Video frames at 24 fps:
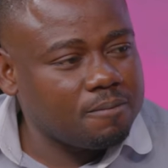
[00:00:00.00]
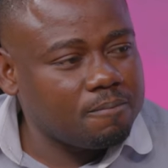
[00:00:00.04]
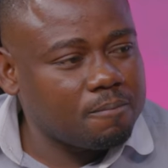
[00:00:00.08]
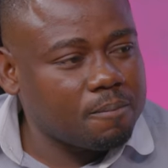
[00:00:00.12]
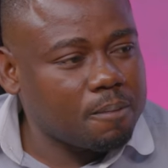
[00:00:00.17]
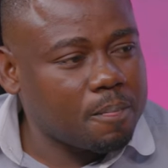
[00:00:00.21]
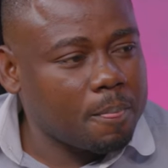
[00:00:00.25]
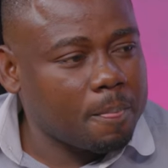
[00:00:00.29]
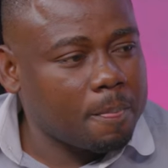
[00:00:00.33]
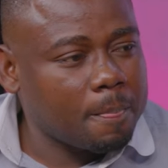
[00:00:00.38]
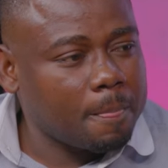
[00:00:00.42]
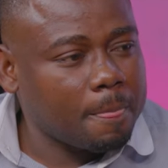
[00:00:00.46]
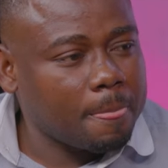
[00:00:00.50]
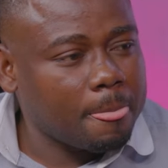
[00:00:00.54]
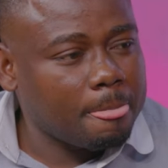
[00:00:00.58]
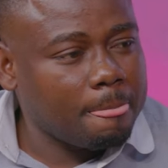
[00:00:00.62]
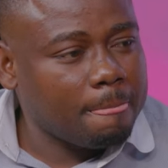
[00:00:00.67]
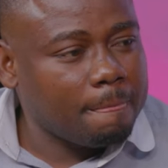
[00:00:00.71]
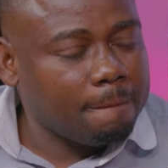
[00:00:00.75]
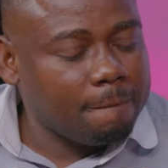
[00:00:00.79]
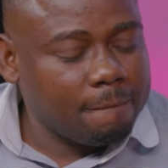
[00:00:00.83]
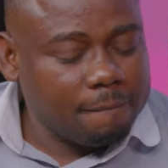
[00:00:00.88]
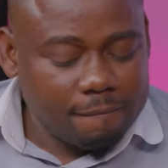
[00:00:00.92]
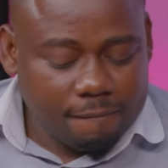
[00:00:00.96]
Yes, a
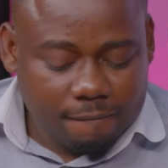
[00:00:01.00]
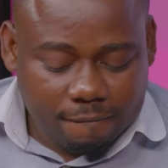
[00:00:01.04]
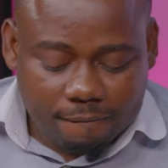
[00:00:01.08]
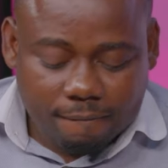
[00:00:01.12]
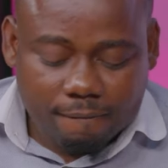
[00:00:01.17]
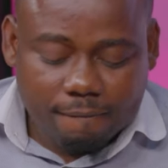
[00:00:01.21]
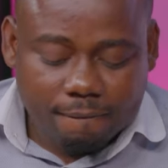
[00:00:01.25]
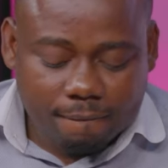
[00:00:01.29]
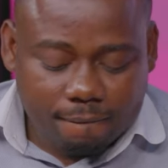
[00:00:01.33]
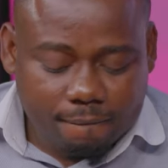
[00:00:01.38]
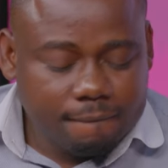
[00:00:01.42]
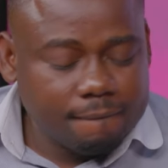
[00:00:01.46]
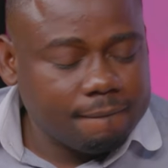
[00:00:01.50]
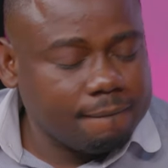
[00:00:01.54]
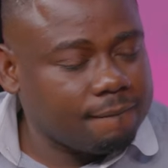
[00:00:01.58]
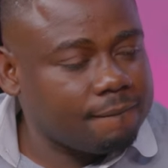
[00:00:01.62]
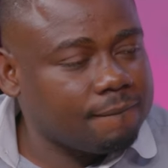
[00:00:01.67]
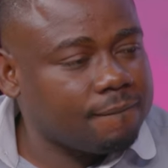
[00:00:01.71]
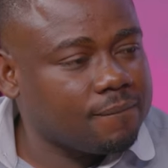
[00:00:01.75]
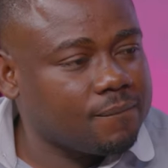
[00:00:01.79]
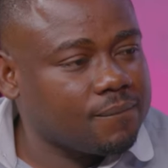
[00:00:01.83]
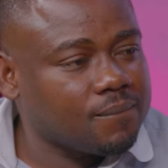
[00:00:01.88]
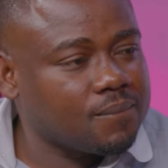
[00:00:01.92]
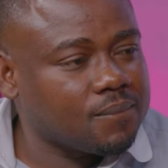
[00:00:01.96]
lot of
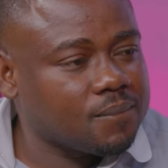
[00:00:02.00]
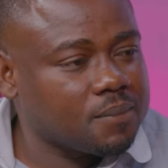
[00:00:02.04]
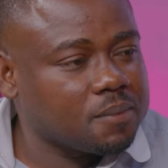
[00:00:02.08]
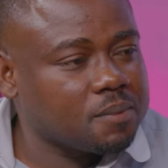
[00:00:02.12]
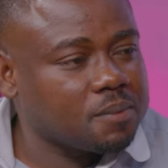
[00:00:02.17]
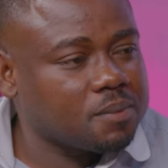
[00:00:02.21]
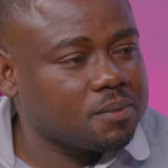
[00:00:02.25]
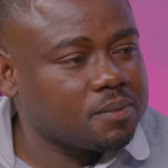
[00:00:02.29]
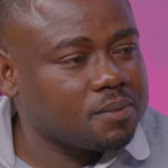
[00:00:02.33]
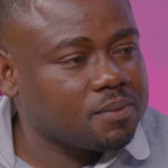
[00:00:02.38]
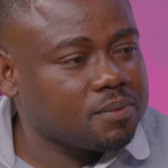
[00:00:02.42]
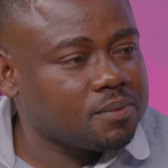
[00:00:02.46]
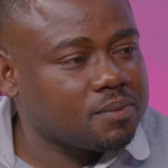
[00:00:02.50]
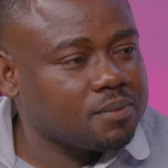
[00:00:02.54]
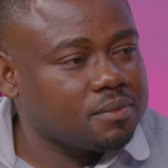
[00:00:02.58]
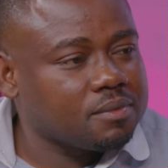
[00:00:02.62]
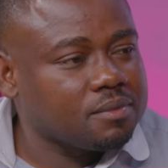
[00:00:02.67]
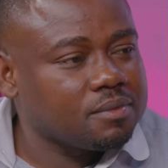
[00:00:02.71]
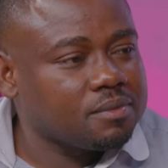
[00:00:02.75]
them, especially